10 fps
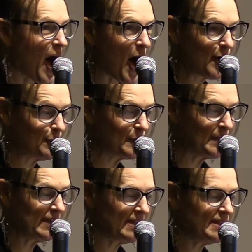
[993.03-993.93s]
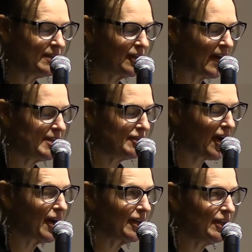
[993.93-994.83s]
I will be here and
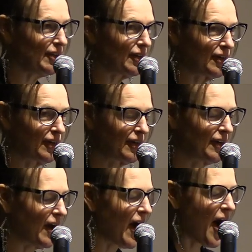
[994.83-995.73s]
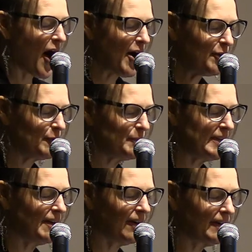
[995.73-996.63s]
not here, I will
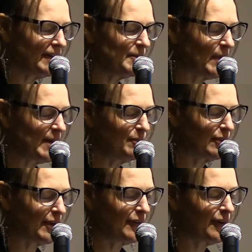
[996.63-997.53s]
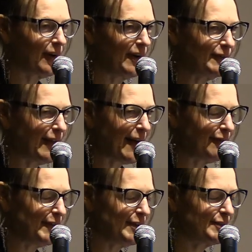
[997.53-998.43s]
be hugging my brother and
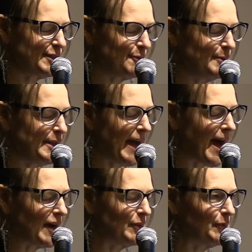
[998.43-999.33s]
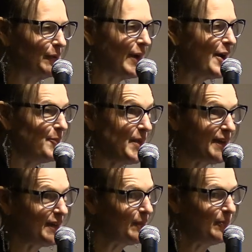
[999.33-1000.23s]
laughing until we cackle,
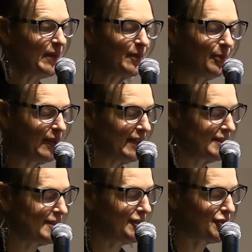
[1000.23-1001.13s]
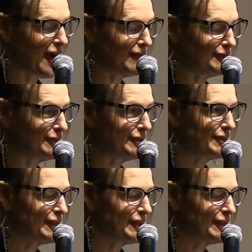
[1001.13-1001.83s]
making big plans to travel.